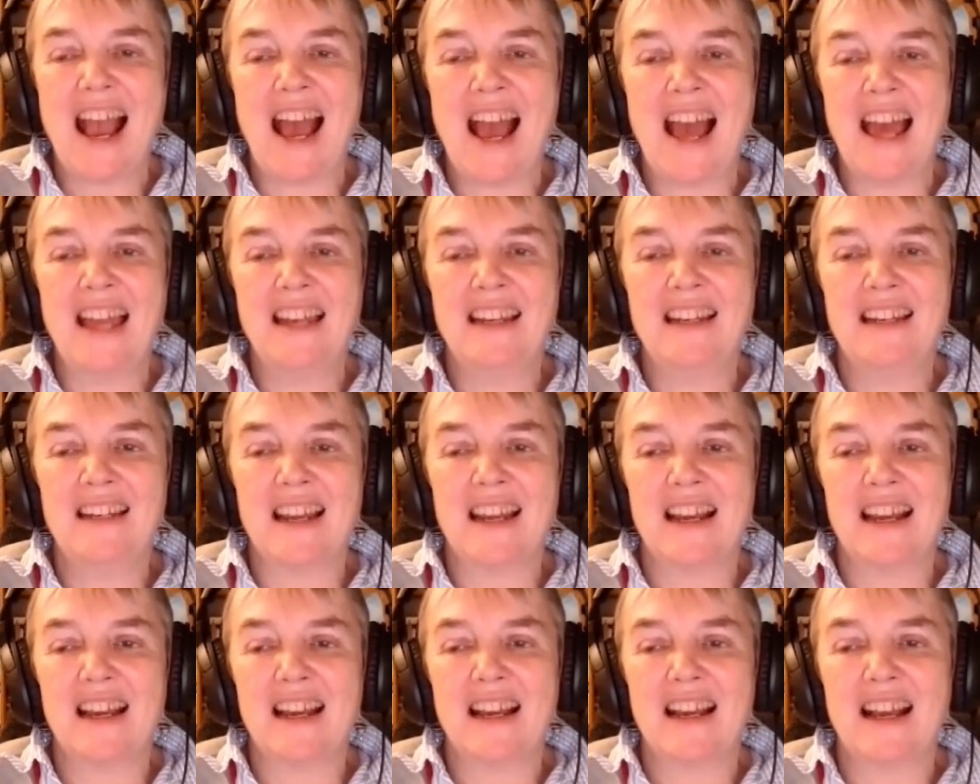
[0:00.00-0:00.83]
And
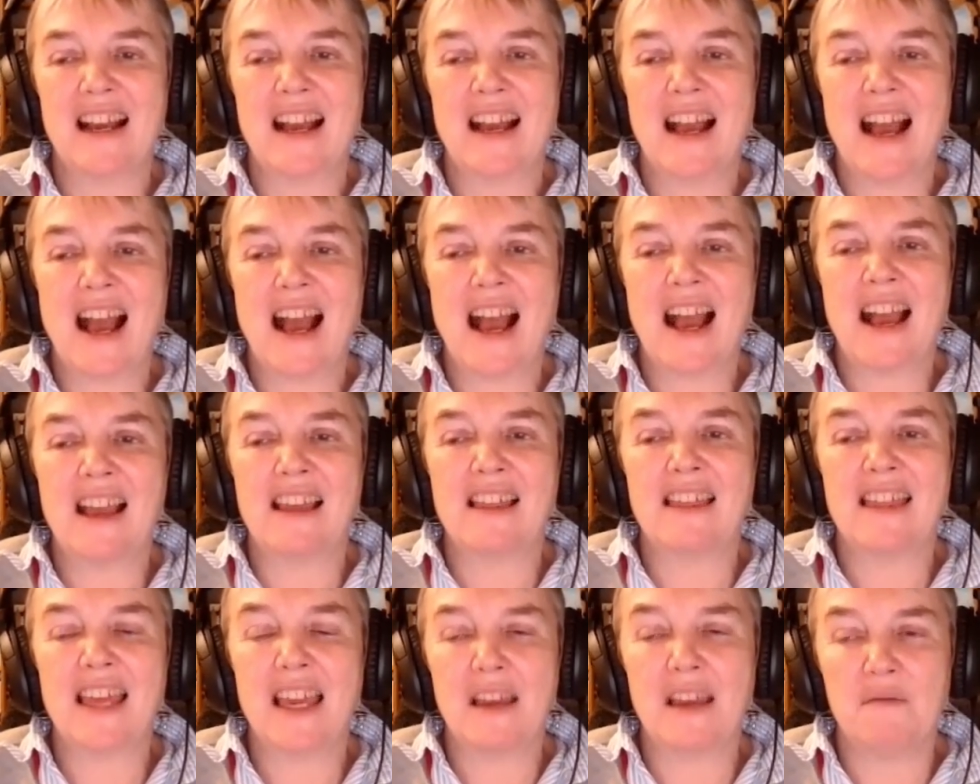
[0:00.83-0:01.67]
I
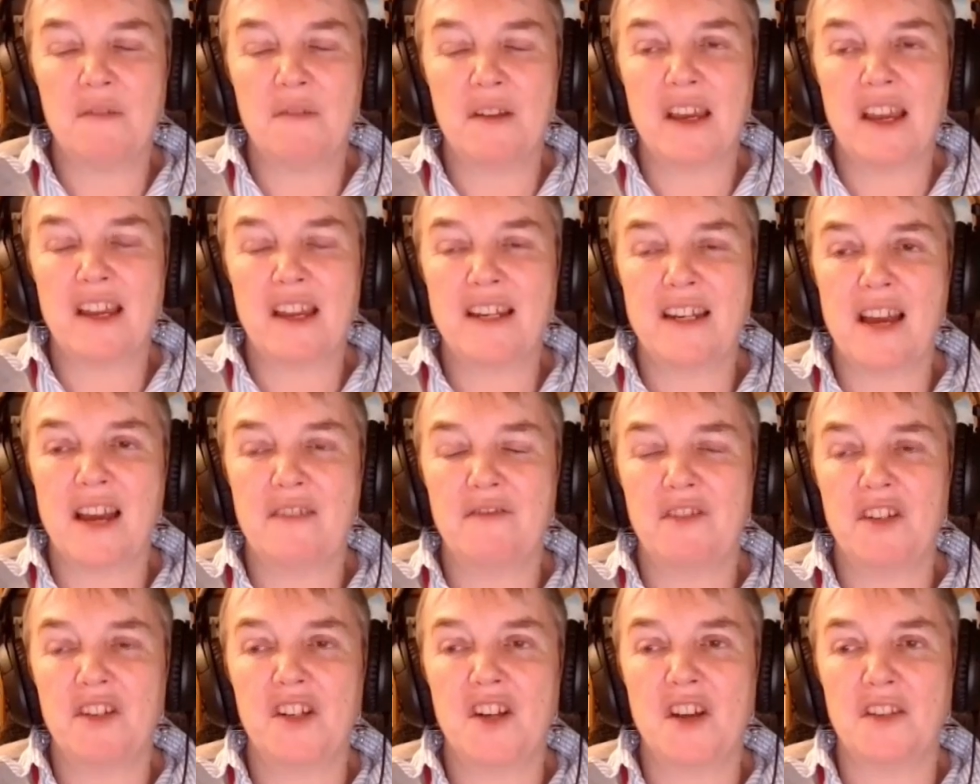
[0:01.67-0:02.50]
think we're going to
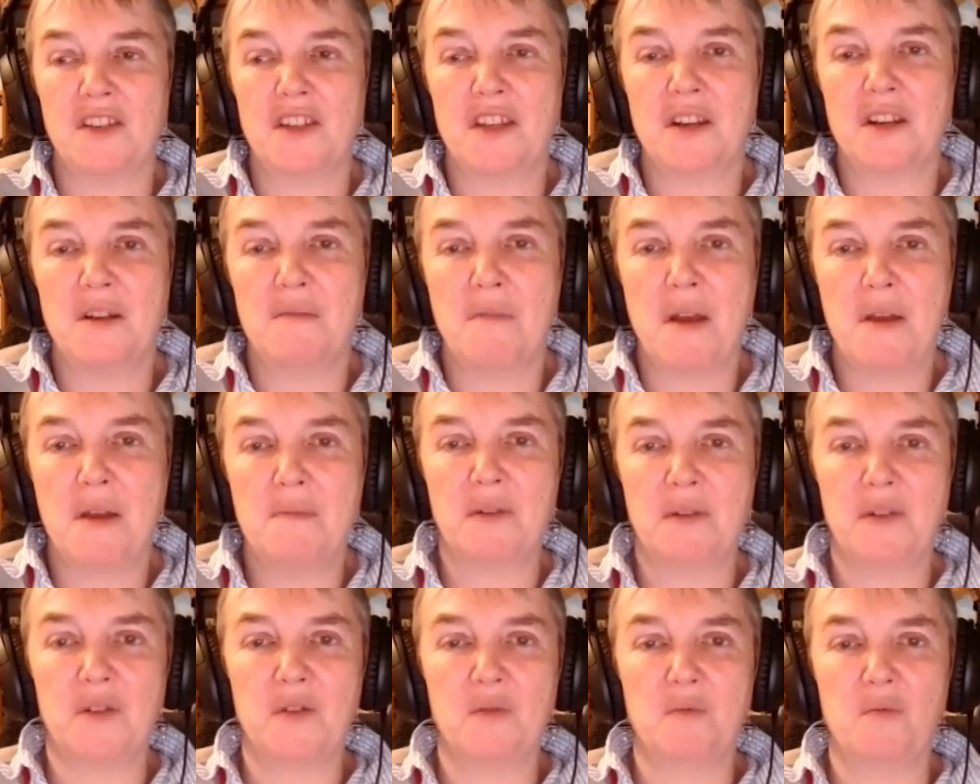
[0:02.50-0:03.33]
have a chance in a
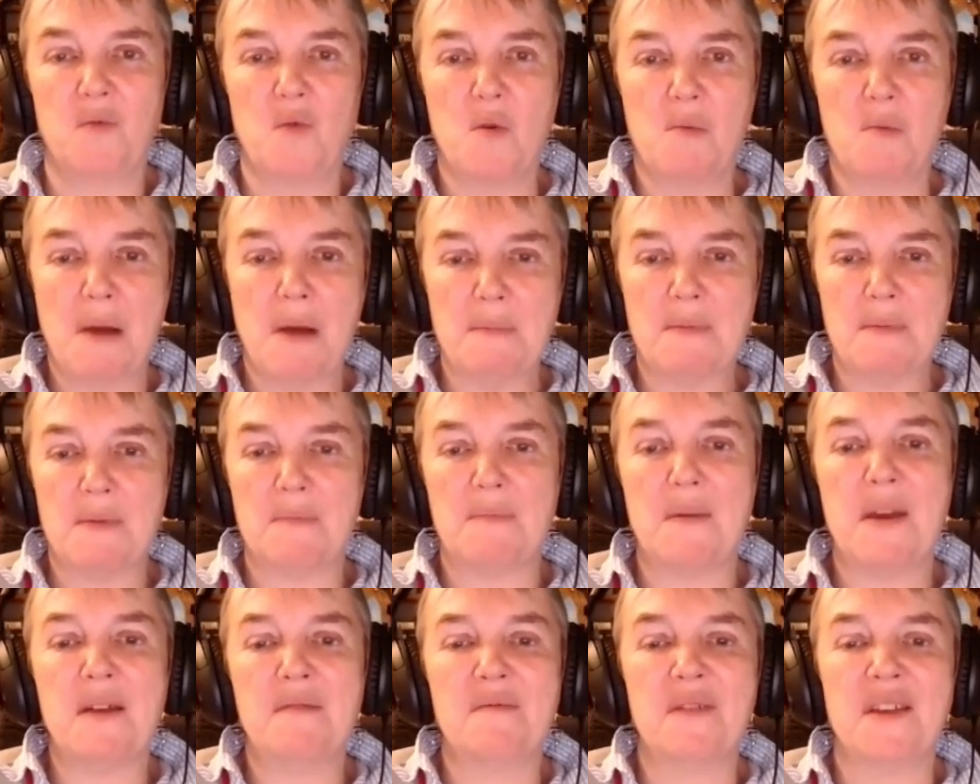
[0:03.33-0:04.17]
moment to warm up a
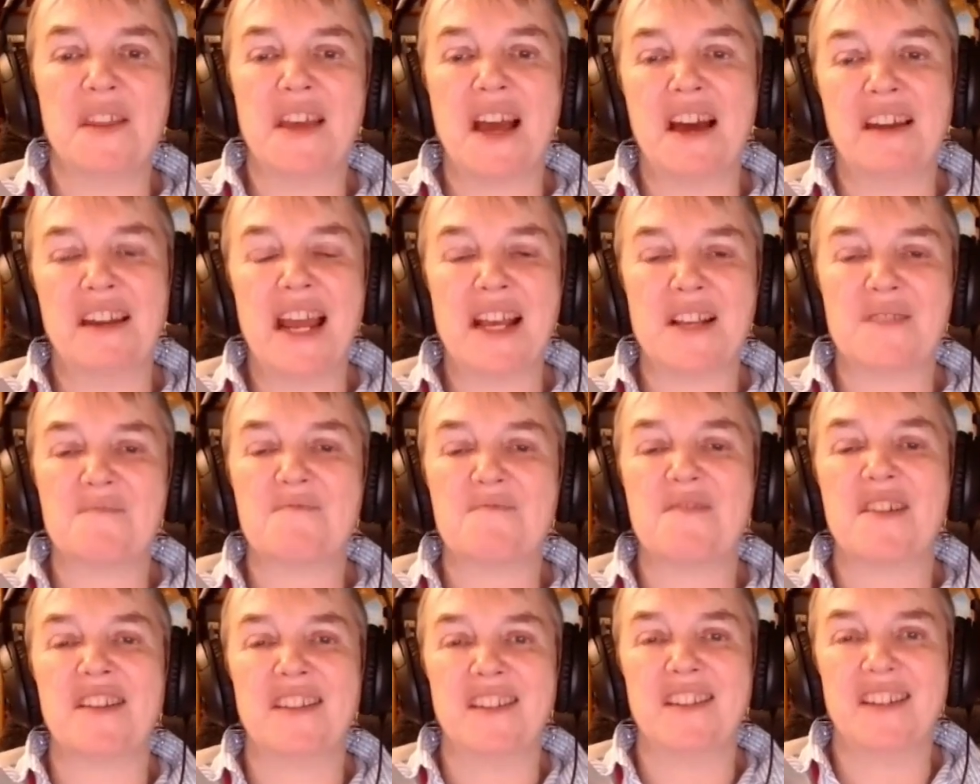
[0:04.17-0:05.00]
bit with our next
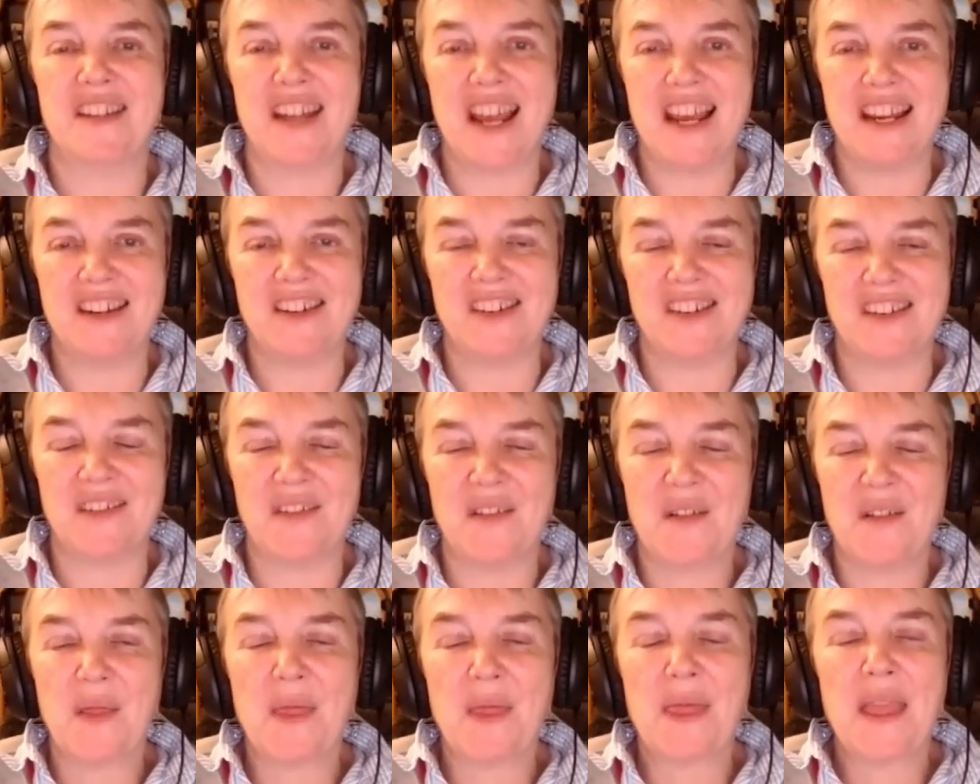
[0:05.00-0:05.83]

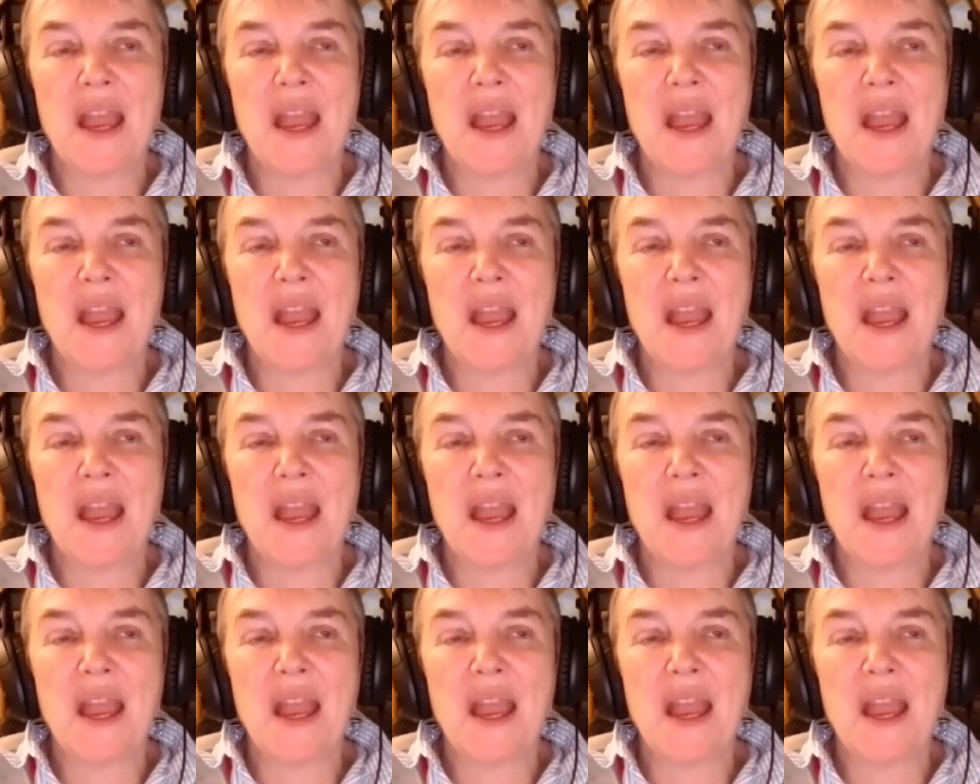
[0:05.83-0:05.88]
presentation.